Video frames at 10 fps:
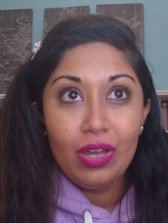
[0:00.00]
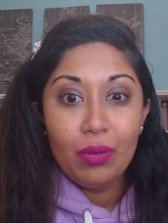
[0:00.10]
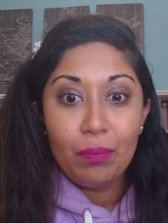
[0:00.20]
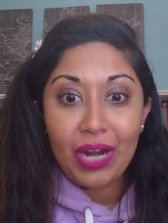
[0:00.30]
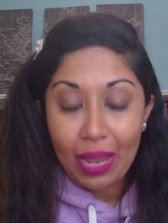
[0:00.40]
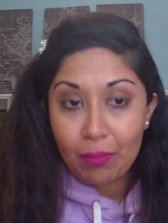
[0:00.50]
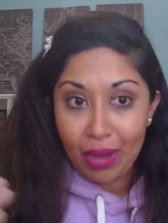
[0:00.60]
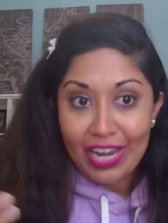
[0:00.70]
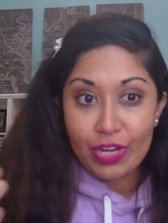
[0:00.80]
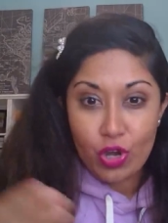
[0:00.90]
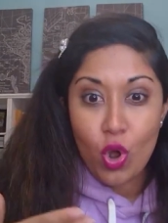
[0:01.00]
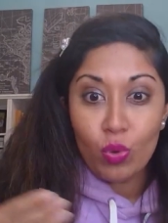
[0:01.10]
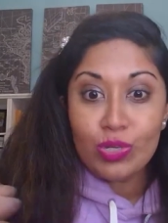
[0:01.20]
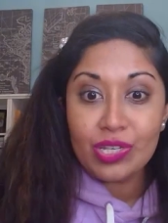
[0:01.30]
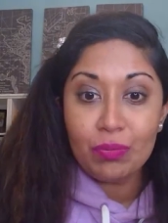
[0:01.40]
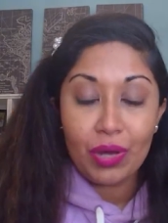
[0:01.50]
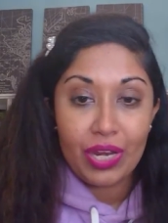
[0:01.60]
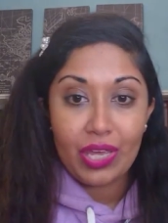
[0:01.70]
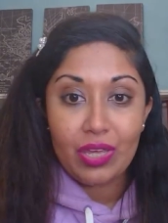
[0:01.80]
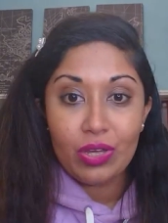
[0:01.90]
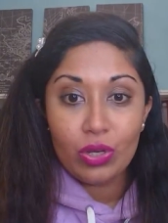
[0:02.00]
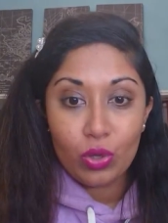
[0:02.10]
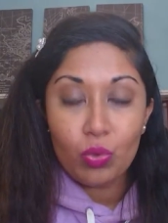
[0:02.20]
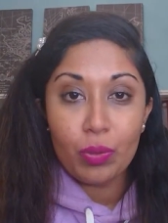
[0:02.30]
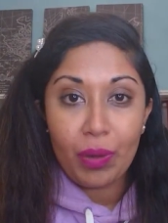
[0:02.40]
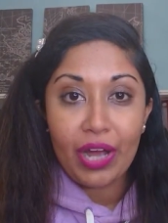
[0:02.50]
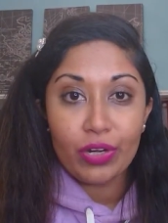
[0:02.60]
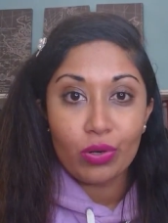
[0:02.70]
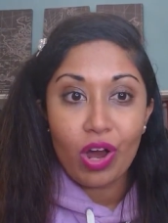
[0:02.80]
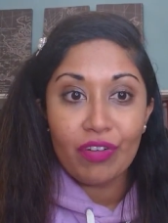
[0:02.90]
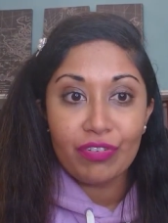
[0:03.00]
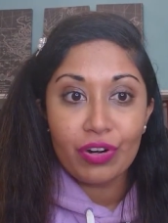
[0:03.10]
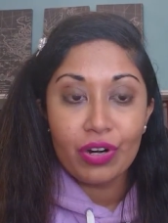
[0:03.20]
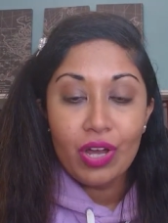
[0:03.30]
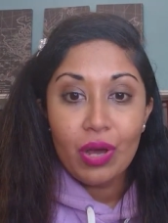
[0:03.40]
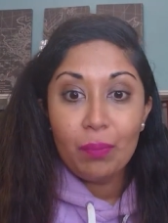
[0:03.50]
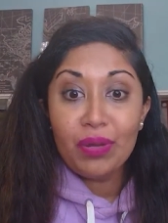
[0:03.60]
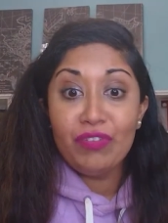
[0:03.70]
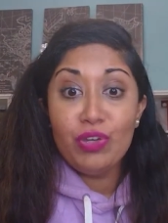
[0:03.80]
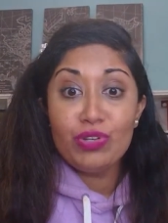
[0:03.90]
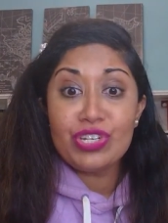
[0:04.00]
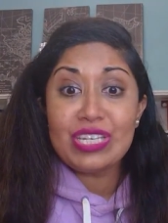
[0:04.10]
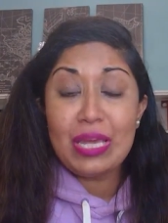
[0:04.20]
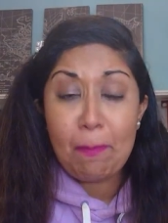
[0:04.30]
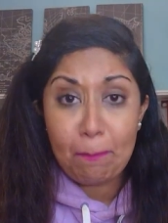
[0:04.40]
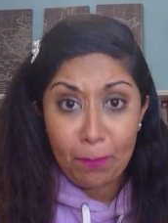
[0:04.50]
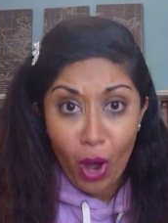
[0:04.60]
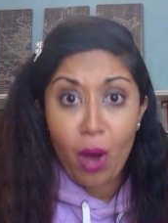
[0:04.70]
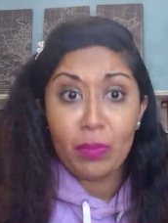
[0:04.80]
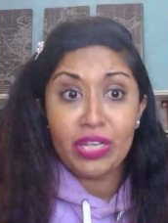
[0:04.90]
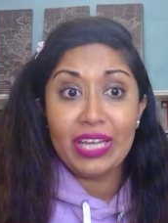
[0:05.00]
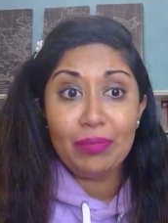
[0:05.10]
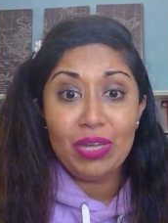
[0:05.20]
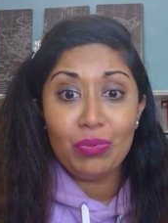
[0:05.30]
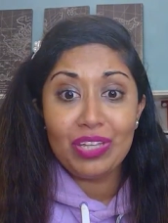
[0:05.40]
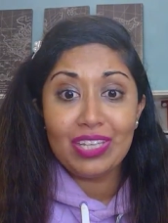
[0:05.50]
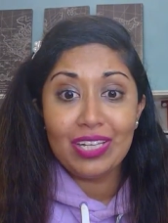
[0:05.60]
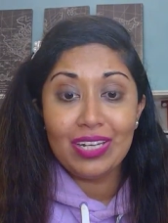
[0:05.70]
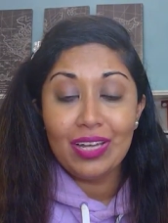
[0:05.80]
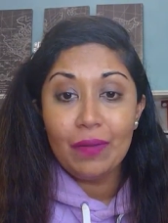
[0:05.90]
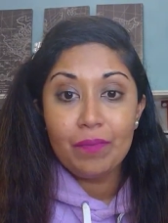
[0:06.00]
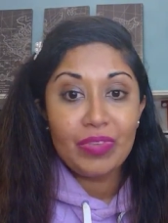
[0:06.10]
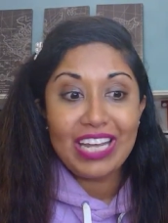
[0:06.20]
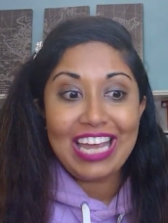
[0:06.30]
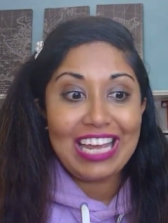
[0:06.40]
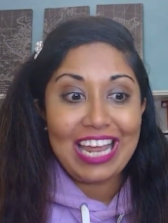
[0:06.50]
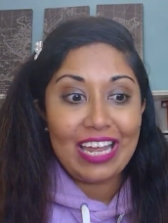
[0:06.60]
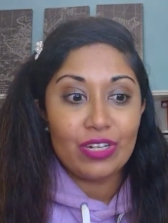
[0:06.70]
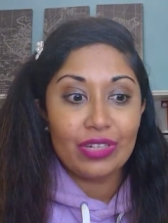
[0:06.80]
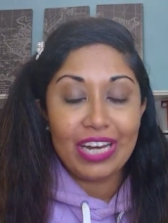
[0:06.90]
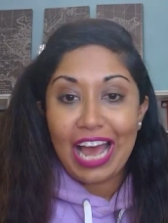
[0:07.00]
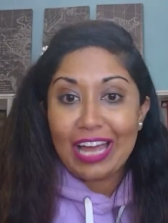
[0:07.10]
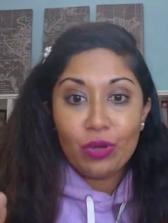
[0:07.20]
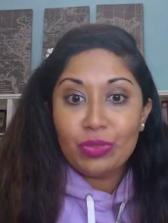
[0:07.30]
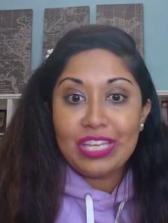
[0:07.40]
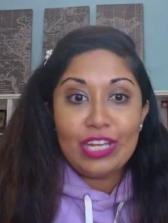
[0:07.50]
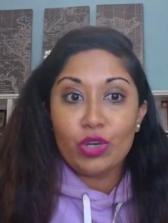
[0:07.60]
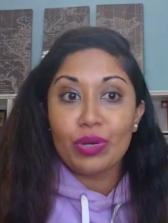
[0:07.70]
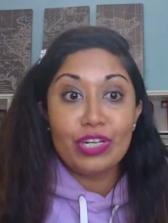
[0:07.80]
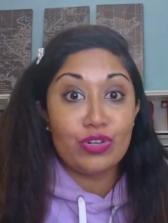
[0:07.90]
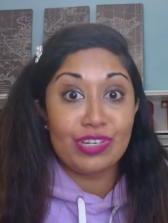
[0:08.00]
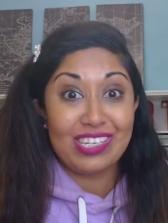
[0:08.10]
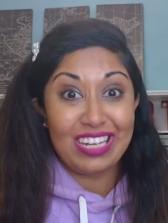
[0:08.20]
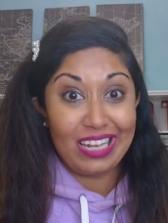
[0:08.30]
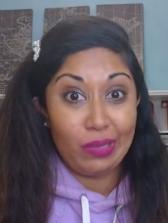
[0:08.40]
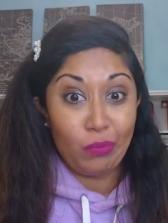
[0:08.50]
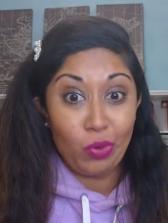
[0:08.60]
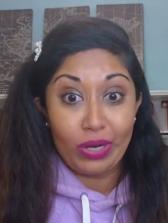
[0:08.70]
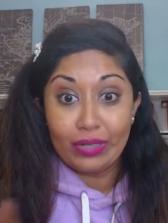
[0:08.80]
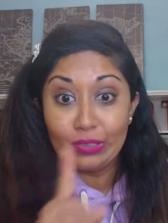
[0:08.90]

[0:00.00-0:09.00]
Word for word: but I might know somebody who would buy your offer. But if you just keep pummeling me with it, I can't handle it. I don't think you're interesting anymore.